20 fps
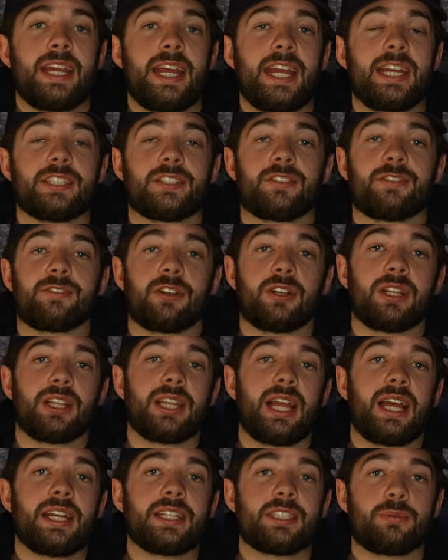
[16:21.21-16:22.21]
is for
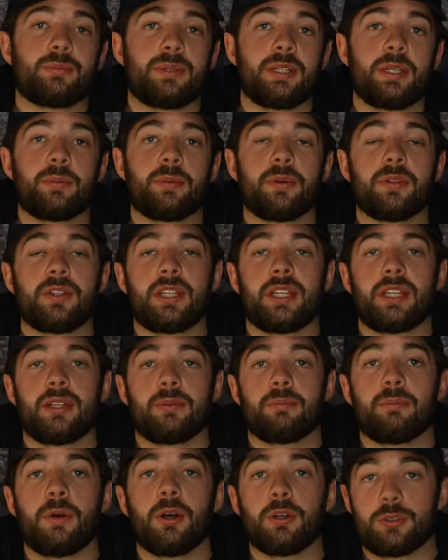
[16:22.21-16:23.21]
less people
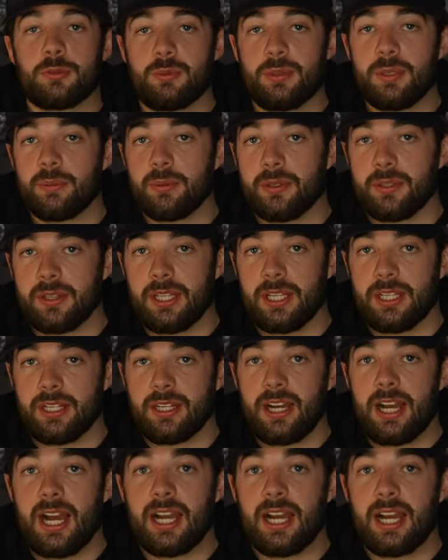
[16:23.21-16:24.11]
than most people think.